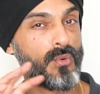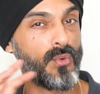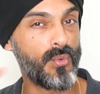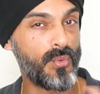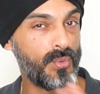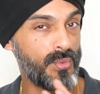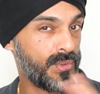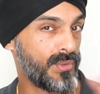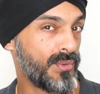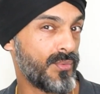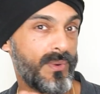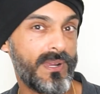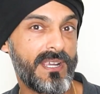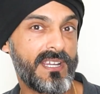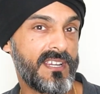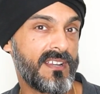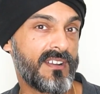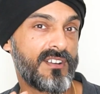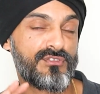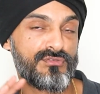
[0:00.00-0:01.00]
all the
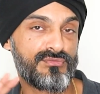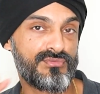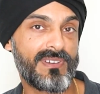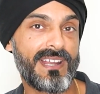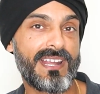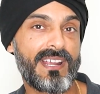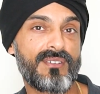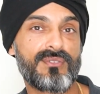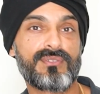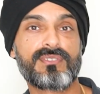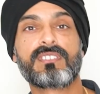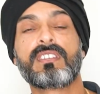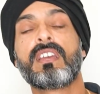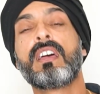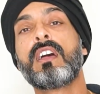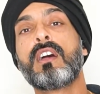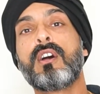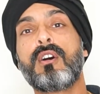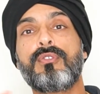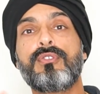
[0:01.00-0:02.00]
way around
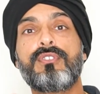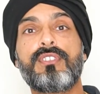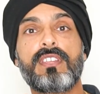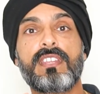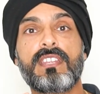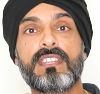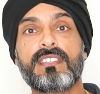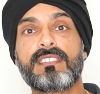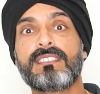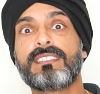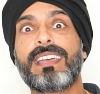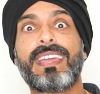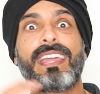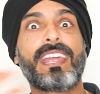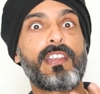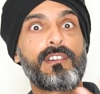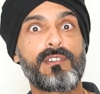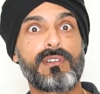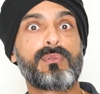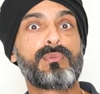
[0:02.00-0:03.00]
the, the
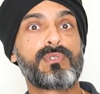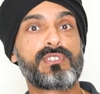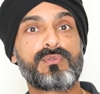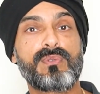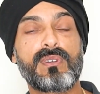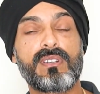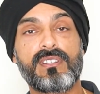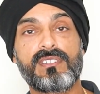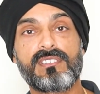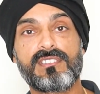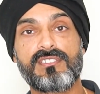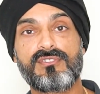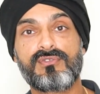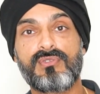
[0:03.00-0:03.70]
area which we're going to